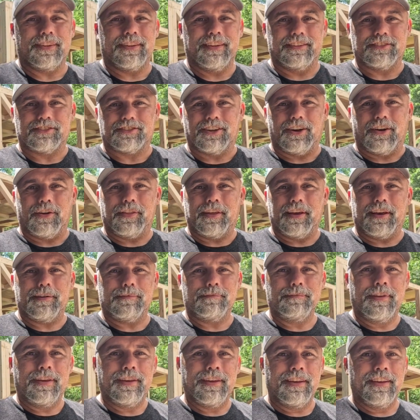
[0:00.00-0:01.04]
install
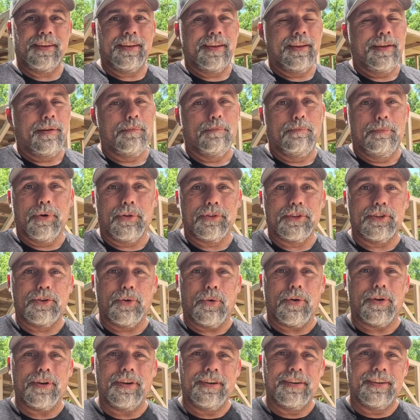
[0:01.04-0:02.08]
them, build the
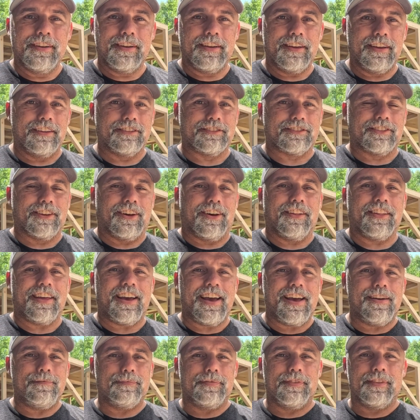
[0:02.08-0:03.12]
door, install
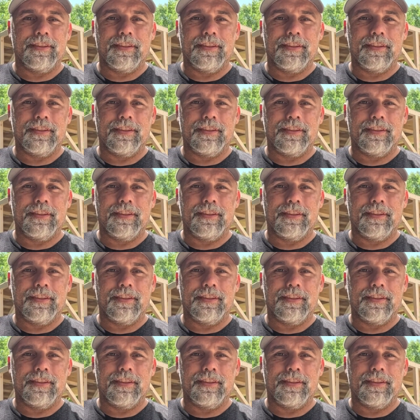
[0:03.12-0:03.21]
that,